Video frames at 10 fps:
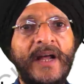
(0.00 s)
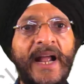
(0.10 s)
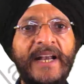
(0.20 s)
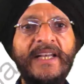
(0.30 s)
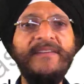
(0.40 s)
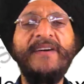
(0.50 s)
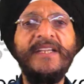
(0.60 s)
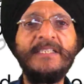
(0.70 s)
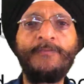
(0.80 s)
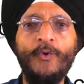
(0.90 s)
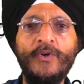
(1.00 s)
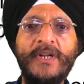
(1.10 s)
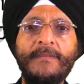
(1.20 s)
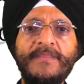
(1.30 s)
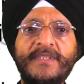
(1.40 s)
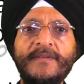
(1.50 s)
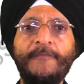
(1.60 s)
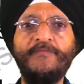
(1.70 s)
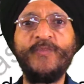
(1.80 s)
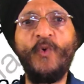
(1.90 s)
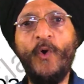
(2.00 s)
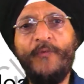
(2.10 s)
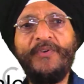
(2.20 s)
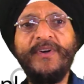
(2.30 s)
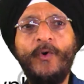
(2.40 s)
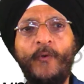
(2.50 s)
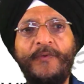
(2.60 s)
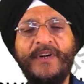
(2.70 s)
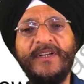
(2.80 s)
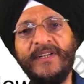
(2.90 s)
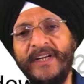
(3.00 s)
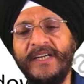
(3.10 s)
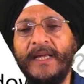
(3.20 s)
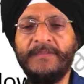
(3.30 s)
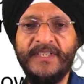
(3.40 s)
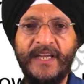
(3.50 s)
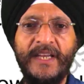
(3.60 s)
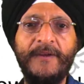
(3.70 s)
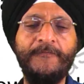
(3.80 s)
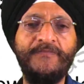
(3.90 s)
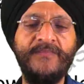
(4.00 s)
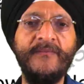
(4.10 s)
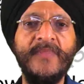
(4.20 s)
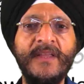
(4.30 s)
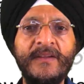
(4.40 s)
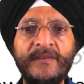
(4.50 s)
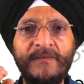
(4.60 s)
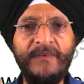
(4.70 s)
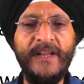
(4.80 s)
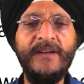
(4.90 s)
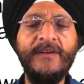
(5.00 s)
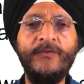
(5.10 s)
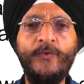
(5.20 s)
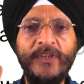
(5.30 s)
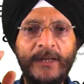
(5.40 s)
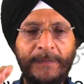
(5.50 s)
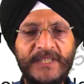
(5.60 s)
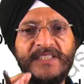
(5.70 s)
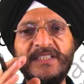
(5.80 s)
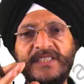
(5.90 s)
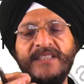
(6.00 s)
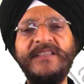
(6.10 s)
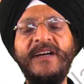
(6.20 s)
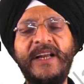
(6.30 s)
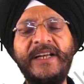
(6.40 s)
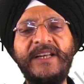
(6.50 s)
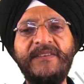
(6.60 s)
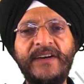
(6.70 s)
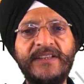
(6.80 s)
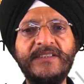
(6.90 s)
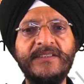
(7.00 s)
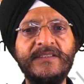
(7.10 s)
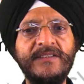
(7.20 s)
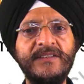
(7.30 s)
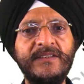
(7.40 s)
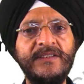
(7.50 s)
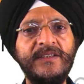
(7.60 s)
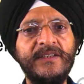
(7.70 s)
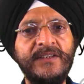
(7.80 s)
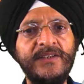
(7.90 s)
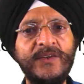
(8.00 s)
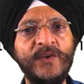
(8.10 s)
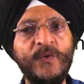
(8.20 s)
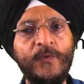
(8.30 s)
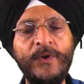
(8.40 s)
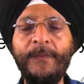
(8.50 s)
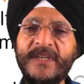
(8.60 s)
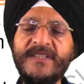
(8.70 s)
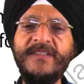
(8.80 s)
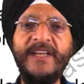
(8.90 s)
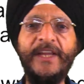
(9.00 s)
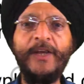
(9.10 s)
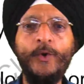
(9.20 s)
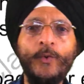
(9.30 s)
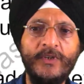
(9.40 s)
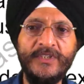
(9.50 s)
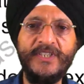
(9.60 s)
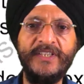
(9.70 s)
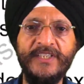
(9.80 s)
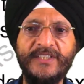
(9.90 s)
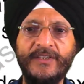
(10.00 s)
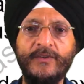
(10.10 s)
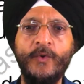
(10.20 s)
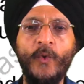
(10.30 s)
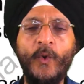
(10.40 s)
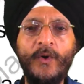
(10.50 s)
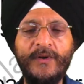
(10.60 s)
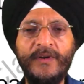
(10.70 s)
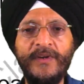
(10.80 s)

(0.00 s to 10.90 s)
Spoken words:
Antivirus programs often offer real-time scanning. When we are purchasing the antivirus, we must take into consideration, or